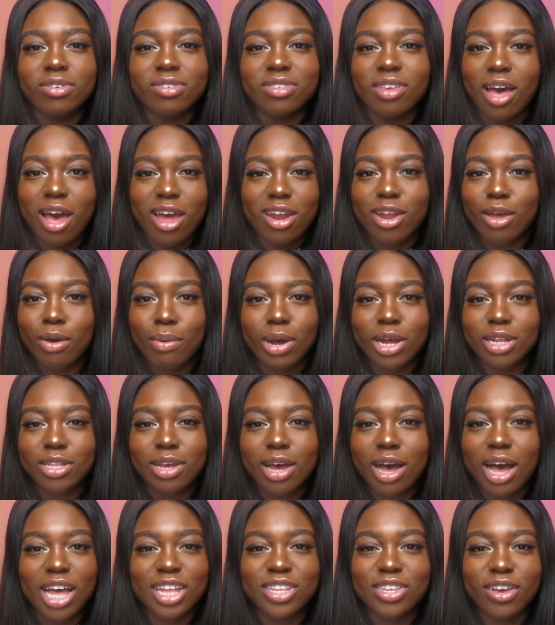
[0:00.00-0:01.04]
because I know I
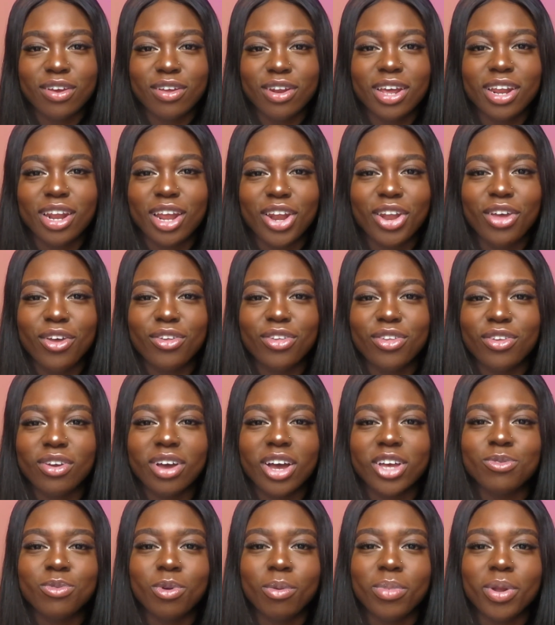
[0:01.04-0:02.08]
don't, and I know you
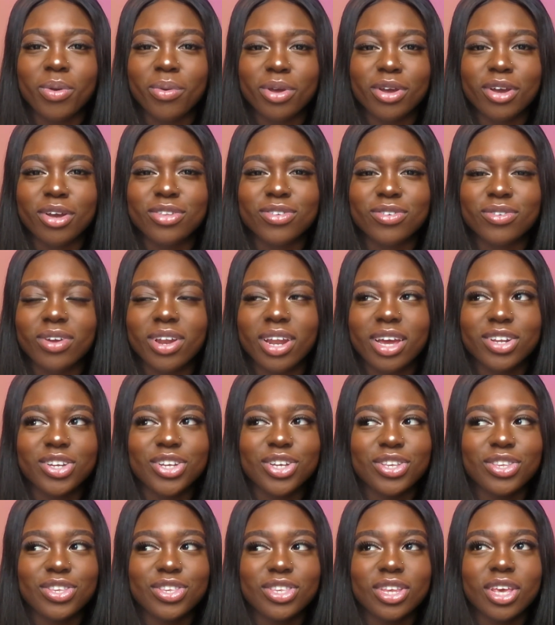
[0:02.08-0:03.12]
guys probably wanna go to all your
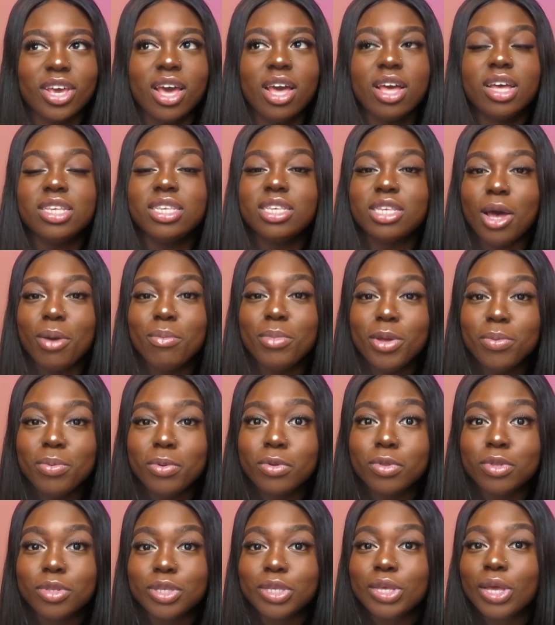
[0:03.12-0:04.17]
lectures. Some people
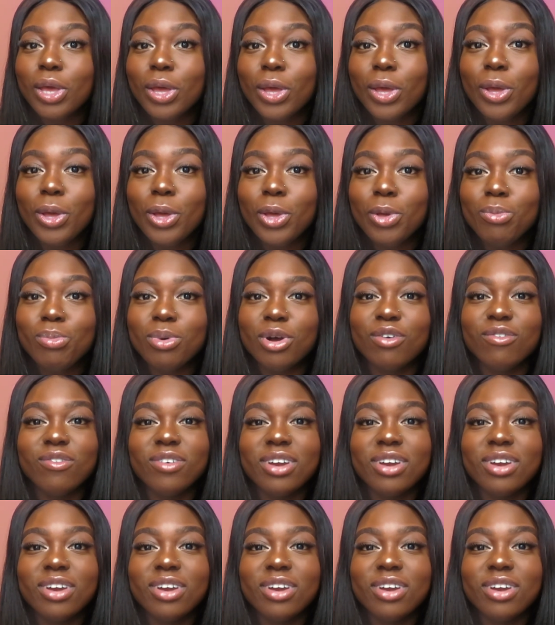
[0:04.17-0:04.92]
do, but